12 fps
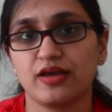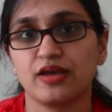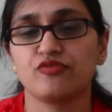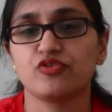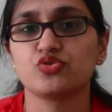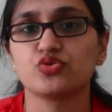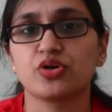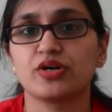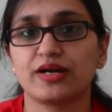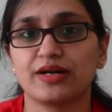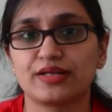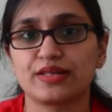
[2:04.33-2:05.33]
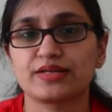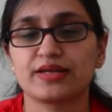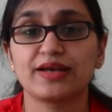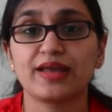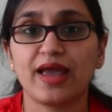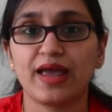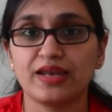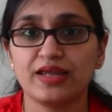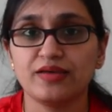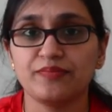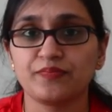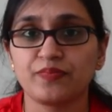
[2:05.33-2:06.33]
If you do not understand
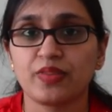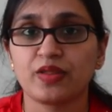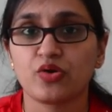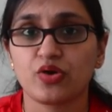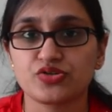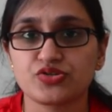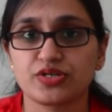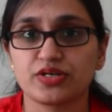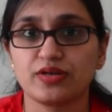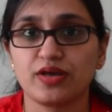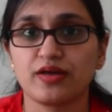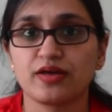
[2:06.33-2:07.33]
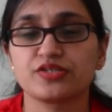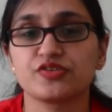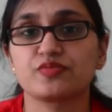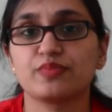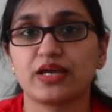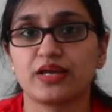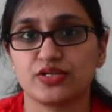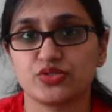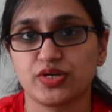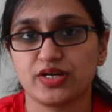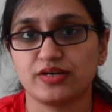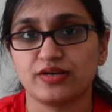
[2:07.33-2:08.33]
any question, just make an
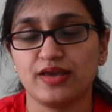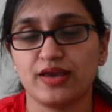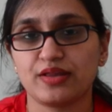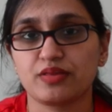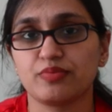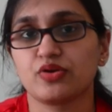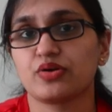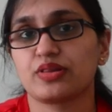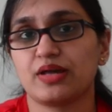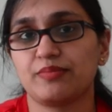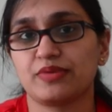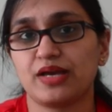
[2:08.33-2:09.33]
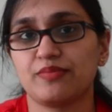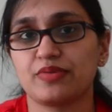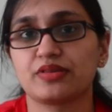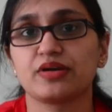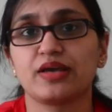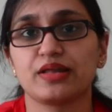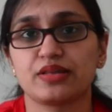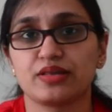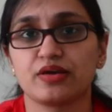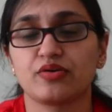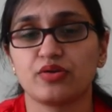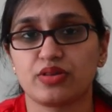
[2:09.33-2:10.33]
educated guess, because sometimes the guesses
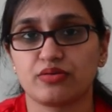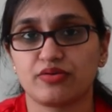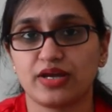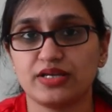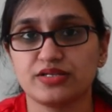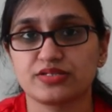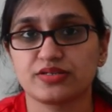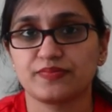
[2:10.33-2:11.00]
are also right.